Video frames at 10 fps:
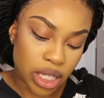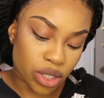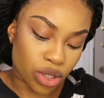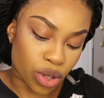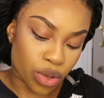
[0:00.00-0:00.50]

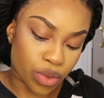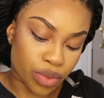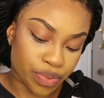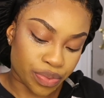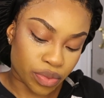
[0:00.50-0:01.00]
So
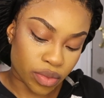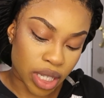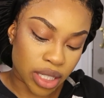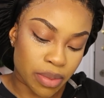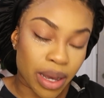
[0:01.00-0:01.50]

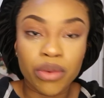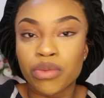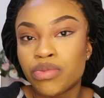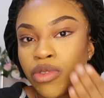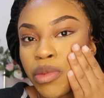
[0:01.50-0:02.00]
it's about,
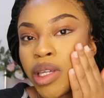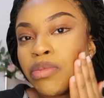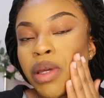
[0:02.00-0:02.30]
for me,